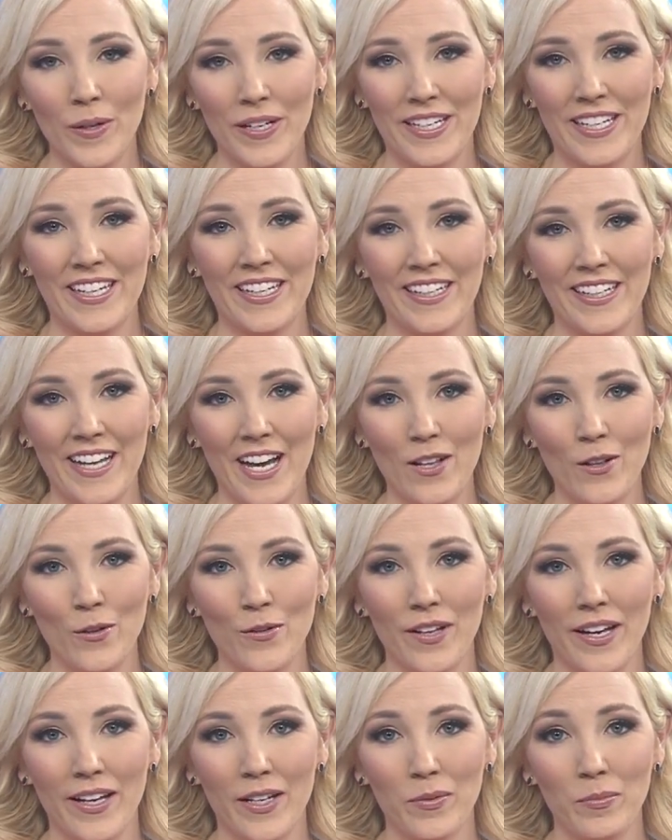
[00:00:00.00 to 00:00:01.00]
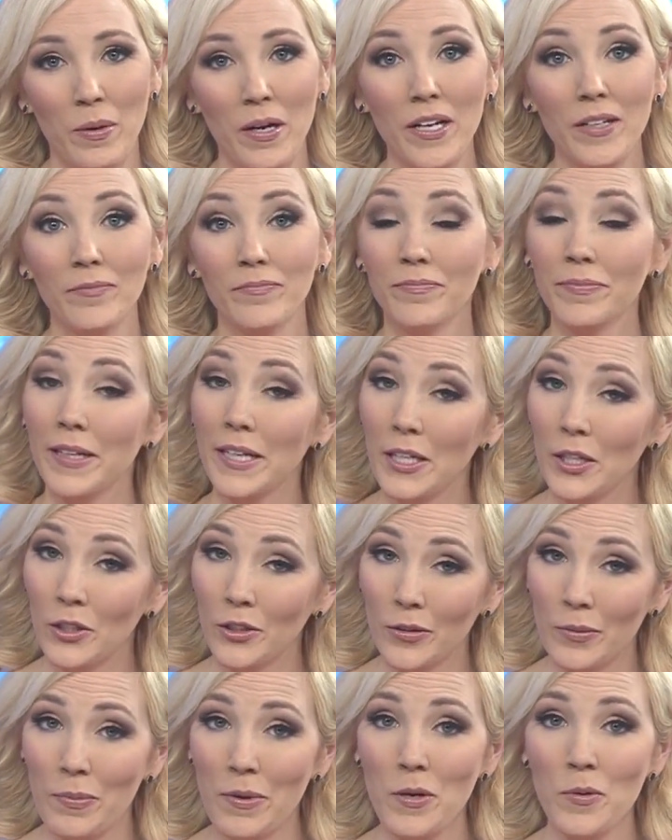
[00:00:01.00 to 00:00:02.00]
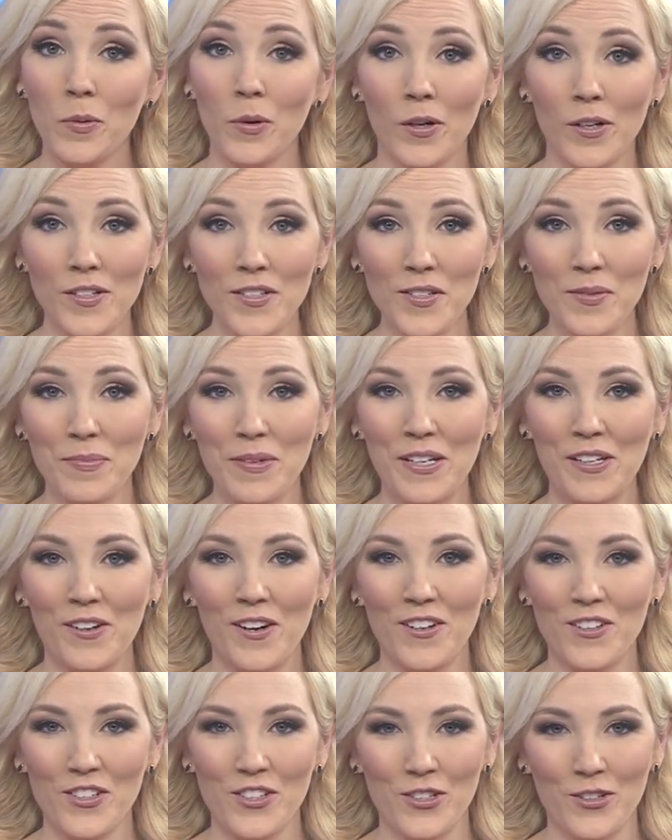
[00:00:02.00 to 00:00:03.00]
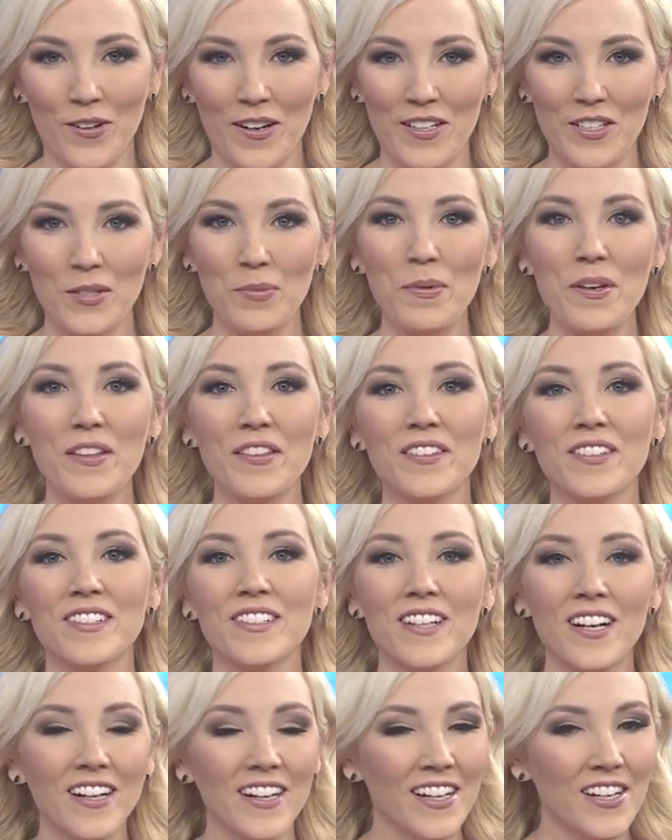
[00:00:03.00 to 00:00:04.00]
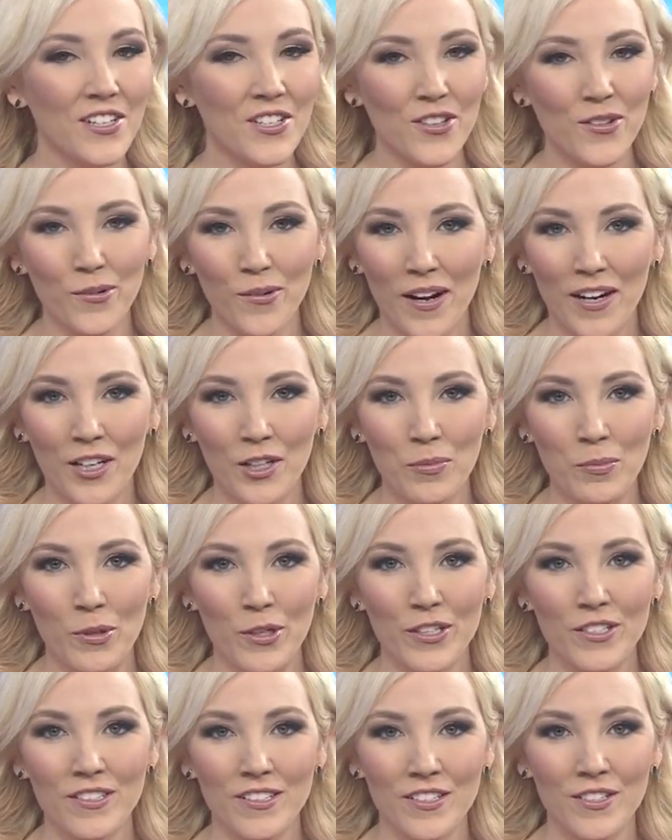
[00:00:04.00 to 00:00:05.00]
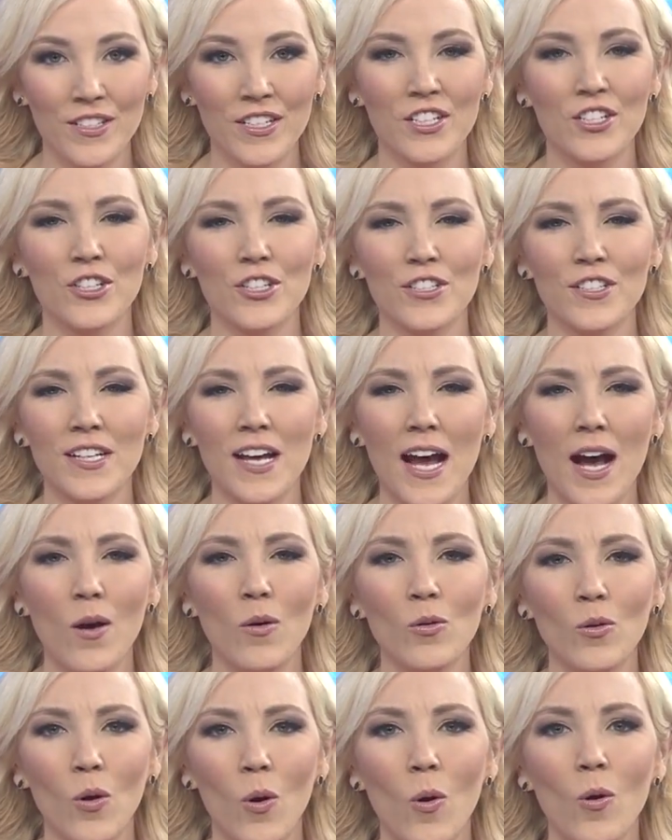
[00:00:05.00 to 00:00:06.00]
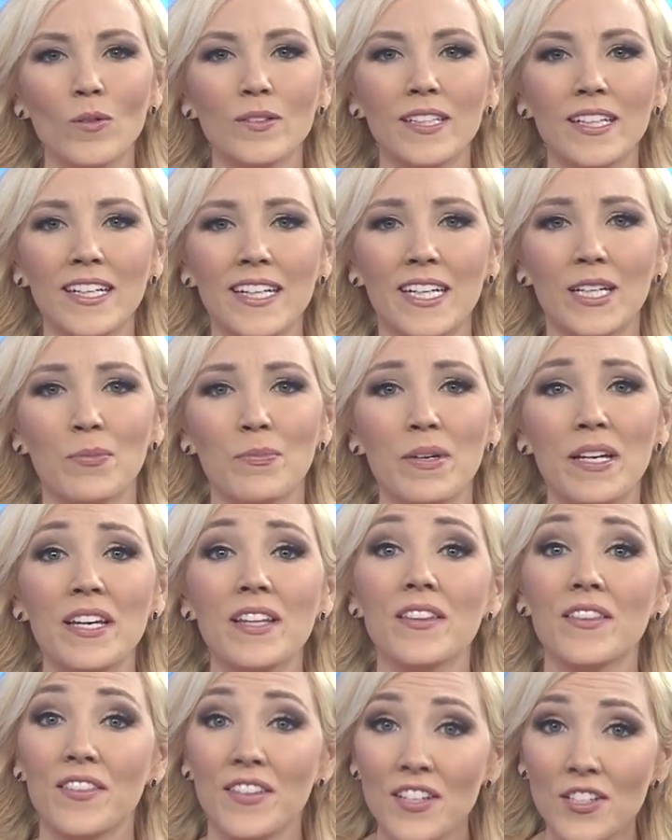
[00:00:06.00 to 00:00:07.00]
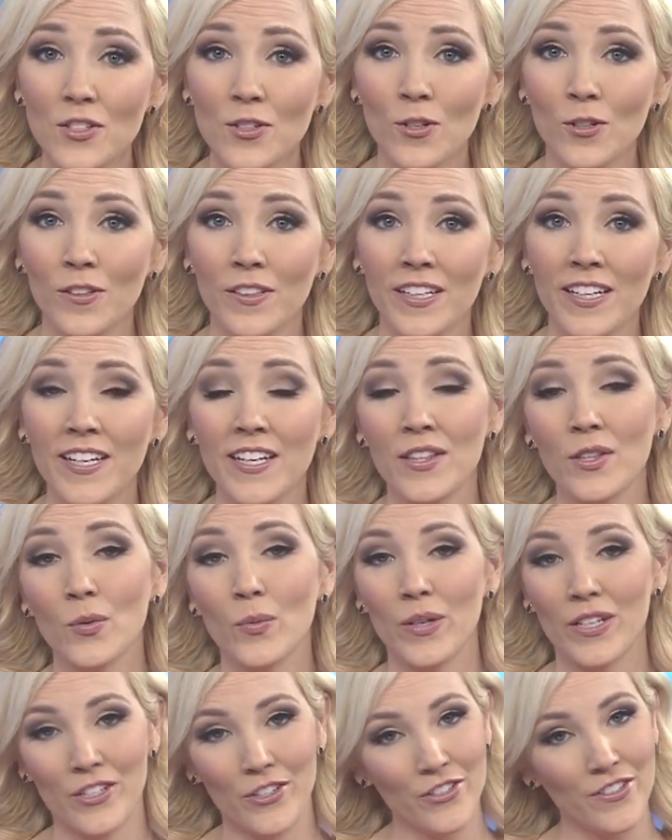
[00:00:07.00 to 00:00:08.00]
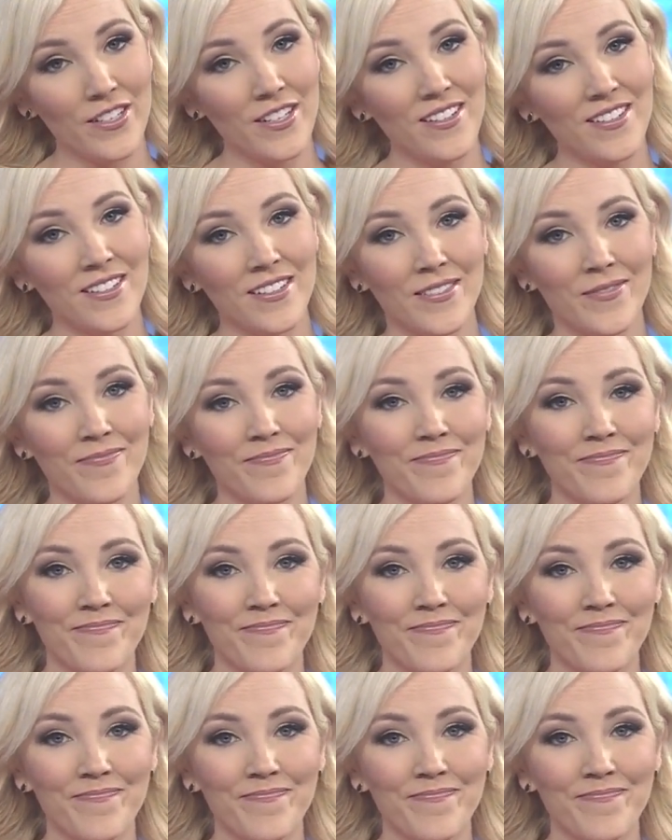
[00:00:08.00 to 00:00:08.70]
week in KELOLAND, but it could be worse. Meteorologist Grant Smith dug into the record books to see just how cold it can be this early in the winter season.